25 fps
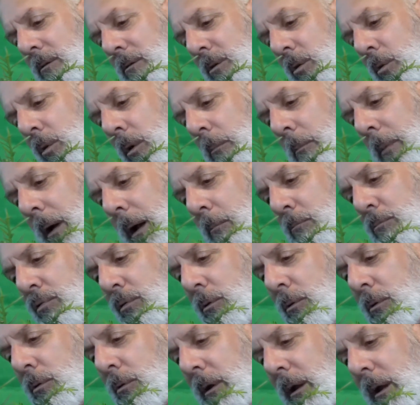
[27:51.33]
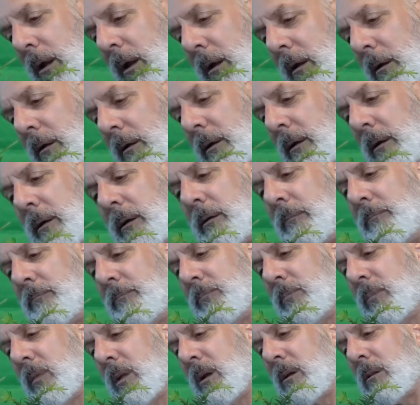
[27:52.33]
do it by pruning,
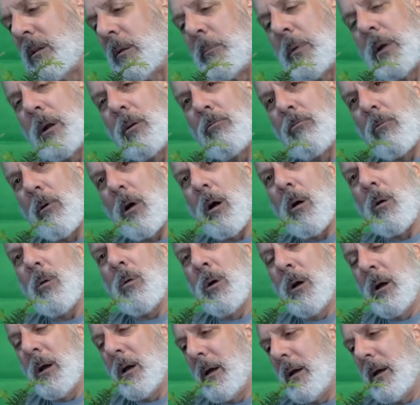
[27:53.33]
clip and grow.